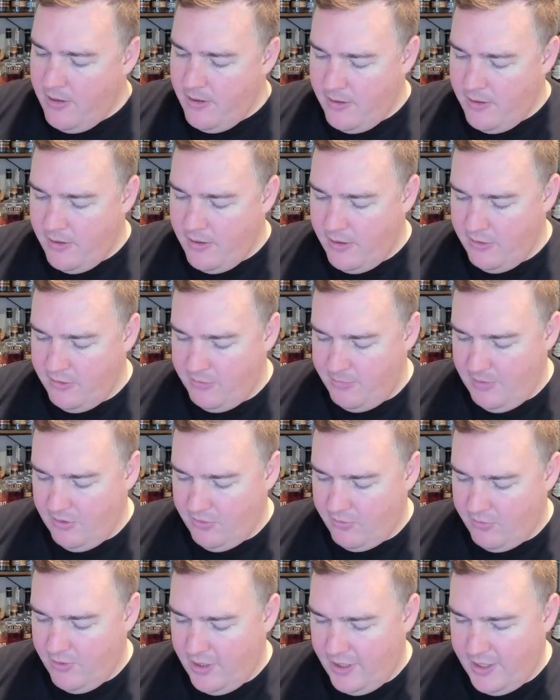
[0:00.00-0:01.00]
Smells
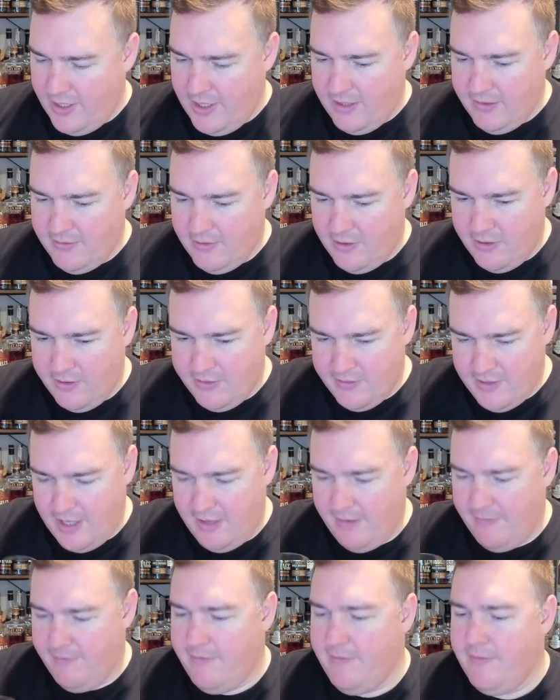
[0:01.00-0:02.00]
really nice though. It's kind
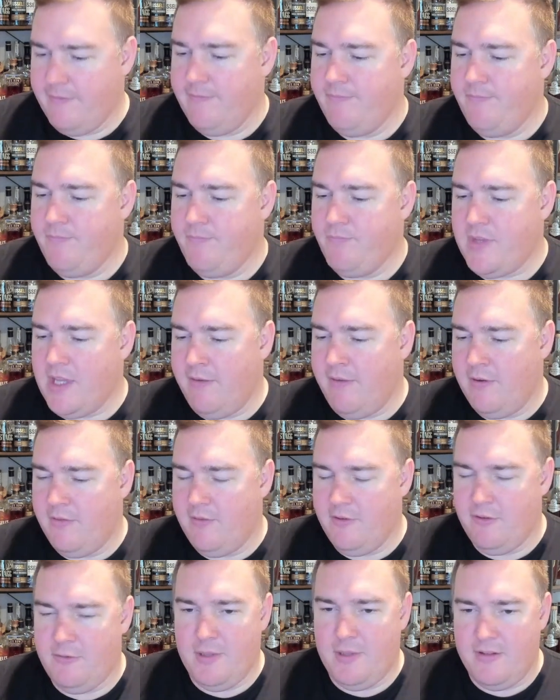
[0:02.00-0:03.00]
of, even
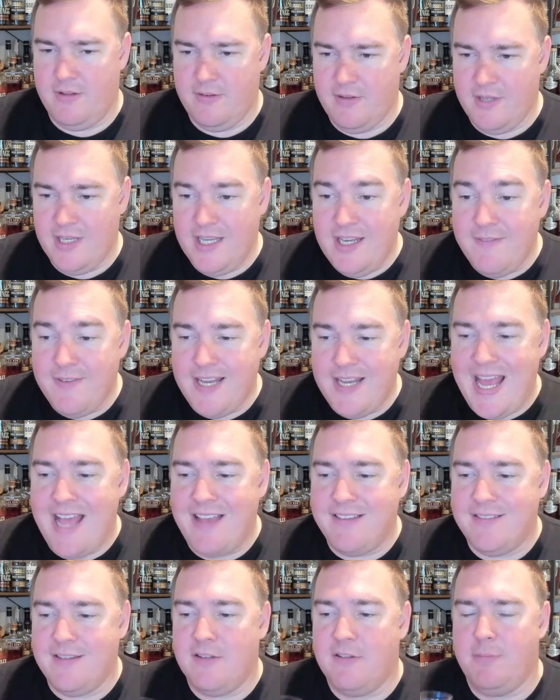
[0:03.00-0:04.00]

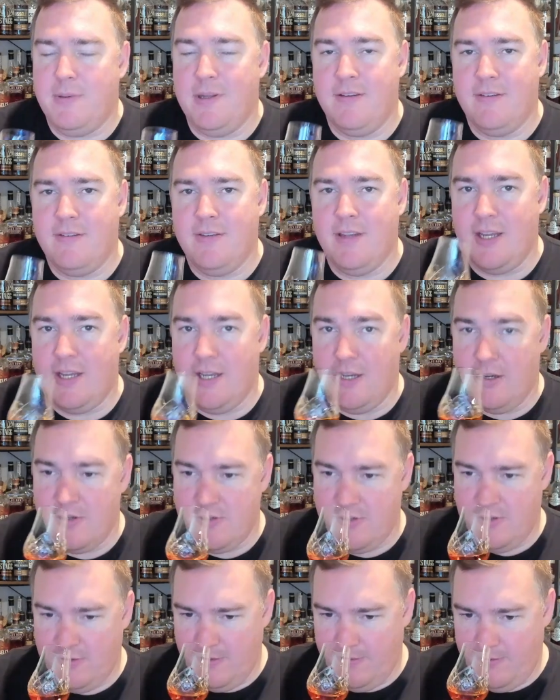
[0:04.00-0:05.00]
as it's been sitting here
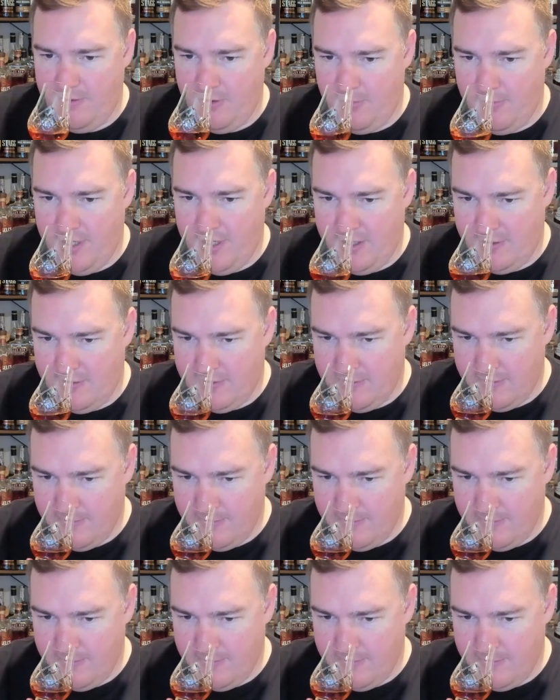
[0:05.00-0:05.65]
just a few minutes,